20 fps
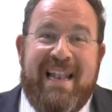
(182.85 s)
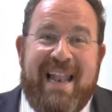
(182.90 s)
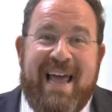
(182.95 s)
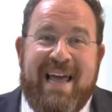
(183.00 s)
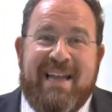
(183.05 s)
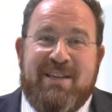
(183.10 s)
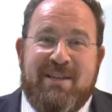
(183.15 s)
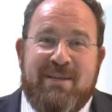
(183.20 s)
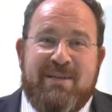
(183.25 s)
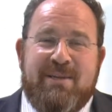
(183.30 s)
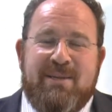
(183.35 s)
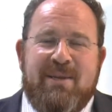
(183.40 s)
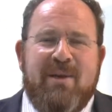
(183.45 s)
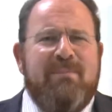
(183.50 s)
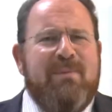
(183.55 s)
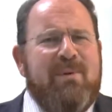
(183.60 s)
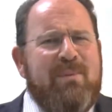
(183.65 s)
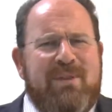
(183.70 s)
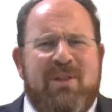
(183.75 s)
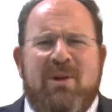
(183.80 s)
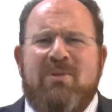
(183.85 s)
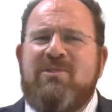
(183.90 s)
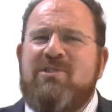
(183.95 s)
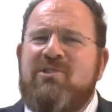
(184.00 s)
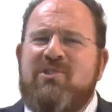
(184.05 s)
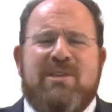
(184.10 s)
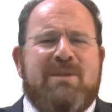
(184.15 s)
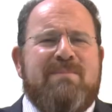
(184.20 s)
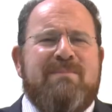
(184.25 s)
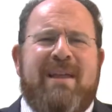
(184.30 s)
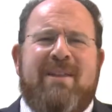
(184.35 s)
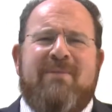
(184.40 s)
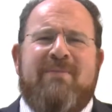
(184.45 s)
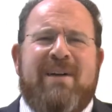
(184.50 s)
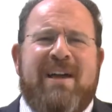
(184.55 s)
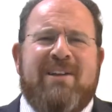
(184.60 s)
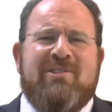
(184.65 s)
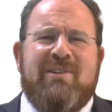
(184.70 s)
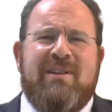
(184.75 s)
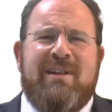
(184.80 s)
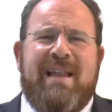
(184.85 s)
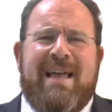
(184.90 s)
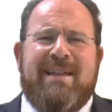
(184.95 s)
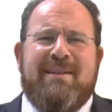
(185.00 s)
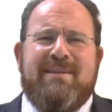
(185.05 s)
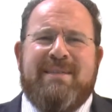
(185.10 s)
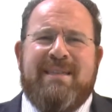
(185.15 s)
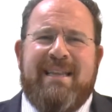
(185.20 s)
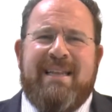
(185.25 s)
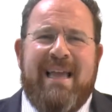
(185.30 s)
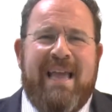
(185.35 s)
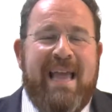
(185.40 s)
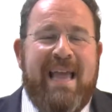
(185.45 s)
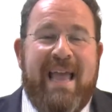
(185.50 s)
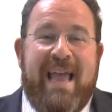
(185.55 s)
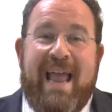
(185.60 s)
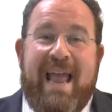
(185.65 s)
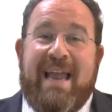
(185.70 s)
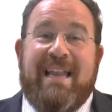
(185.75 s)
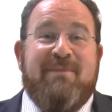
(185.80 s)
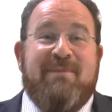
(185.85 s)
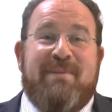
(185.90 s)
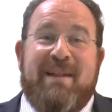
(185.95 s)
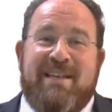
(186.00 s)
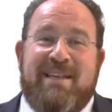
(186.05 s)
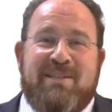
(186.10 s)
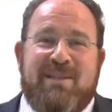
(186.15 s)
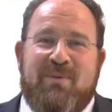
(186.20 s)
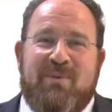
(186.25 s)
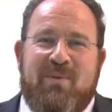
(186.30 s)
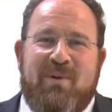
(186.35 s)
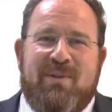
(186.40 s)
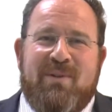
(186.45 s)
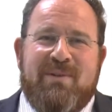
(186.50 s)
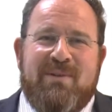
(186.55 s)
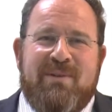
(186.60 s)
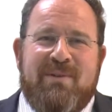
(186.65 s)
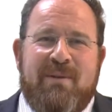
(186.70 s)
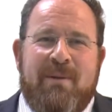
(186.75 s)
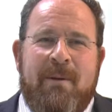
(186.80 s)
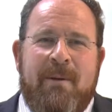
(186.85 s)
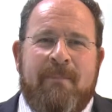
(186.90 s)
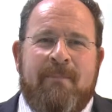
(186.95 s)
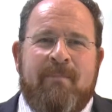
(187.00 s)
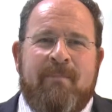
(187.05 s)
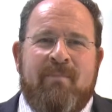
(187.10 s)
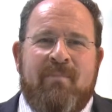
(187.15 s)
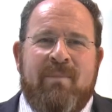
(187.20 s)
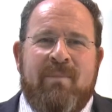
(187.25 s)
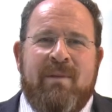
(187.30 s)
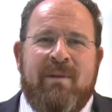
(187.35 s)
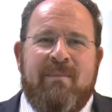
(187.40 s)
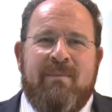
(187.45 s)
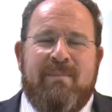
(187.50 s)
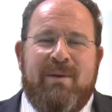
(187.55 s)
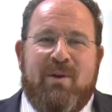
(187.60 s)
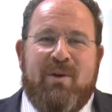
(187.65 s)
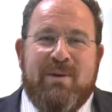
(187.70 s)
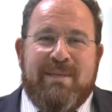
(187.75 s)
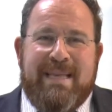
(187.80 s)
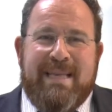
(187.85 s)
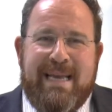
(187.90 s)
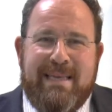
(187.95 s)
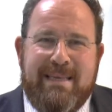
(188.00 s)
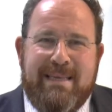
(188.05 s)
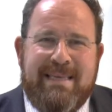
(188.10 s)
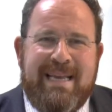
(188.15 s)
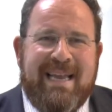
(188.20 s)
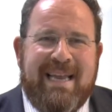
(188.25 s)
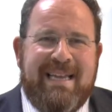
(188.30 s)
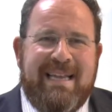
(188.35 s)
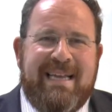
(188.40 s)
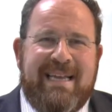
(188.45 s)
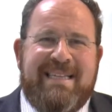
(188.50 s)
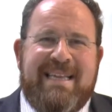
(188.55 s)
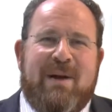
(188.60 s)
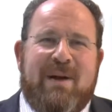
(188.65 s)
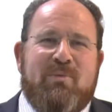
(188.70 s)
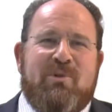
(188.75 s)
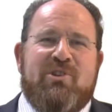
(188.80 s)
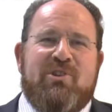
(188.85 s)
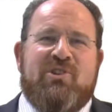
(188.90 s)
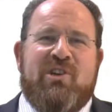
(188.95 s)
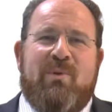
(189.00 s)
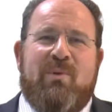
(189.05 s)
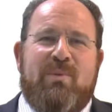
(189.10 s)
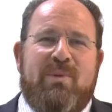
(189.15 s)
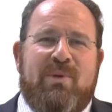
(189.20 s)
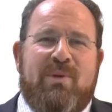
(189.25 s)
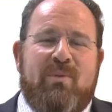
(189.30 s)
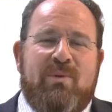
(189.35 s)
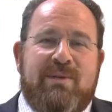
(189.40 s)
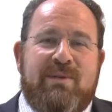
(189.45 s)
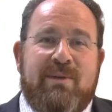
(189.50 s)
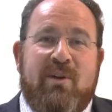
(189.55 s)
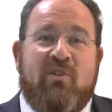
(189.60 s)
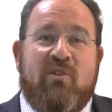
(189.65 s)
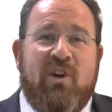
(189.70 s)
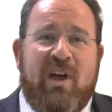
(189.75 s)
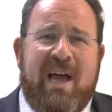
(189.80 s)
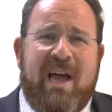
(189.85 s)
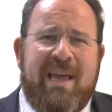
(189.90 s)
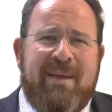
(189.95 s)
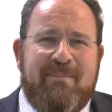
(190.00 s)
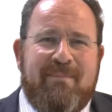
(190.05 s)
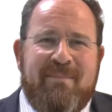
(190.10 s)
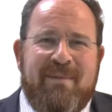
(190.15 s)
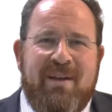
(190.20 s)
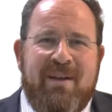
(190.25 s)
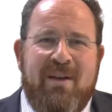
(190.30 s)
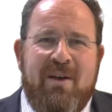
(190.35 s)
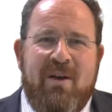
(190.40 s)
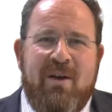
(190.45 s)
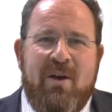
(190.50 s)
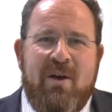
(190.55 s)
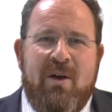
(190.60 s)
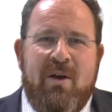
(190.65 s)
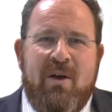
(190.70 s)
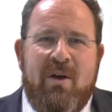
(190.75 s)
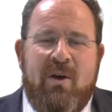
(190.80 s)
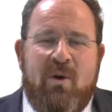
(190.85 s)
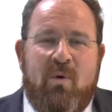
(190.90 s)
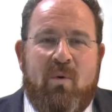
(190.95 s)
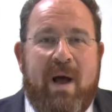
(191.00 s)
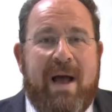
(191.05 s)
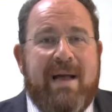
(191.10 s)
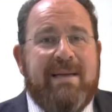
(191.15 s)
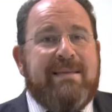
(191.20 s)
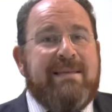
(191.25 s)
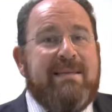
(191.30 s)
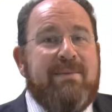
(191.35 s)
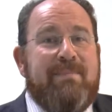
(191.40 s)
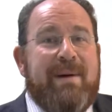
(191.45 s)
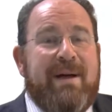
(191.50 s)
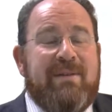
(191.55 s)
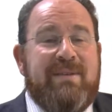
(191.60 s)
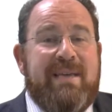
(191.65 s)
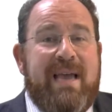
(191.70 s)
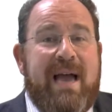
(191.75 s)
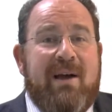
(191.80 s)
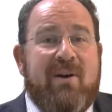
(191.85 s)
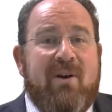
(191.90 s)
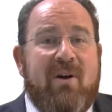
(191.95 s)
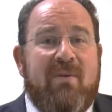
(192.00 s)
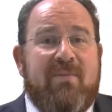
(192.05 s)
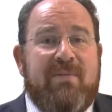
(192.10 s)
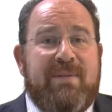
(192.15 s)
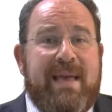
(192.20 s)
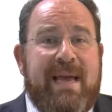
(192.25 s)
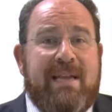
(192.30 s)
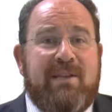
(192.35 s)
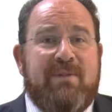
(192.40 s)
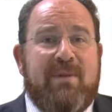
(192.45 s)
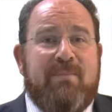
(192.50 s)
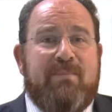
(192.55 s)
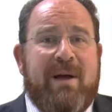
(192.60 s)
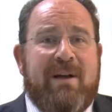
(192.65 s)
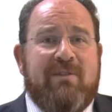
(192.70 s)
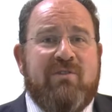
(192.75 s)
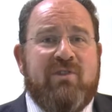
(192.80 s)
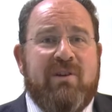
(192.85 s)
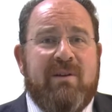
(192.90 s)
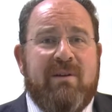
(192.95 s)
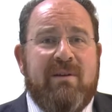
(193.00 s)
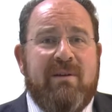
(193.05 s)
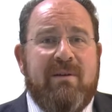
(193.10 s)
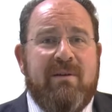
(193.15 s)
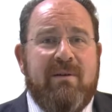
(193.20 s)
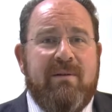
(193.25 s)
ladders, but we don't just manufacture ladders in any place in the world. Because there is a second idea I want to share with you, which is Or Chaim, who asks about Yaakov at the end of the Parsha,